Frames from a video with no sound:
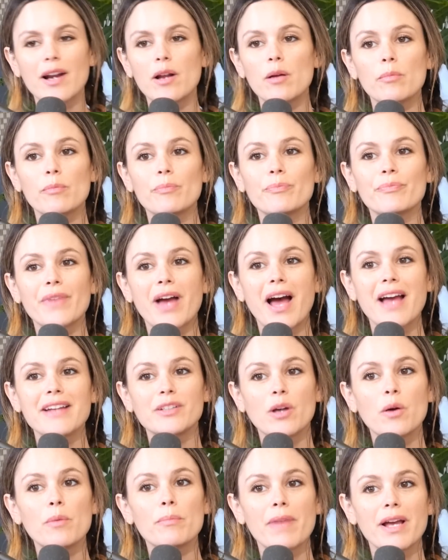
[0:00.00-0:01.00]
I
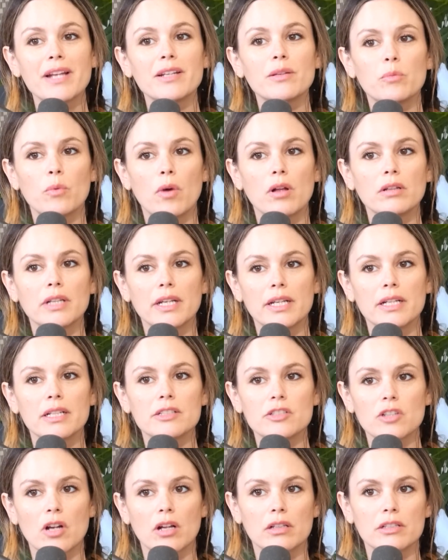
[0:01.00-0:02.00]
don't mind a walnut in a
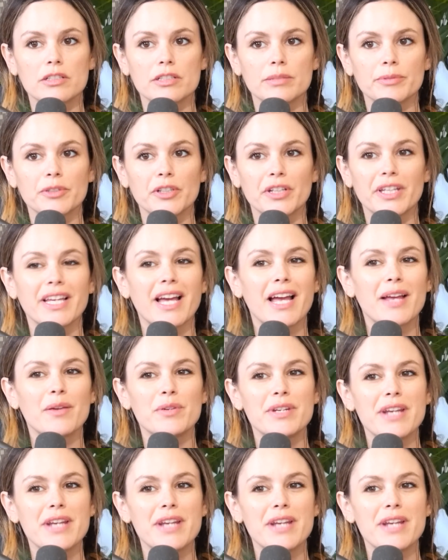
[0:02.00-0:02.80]
chocolate chip cookie. I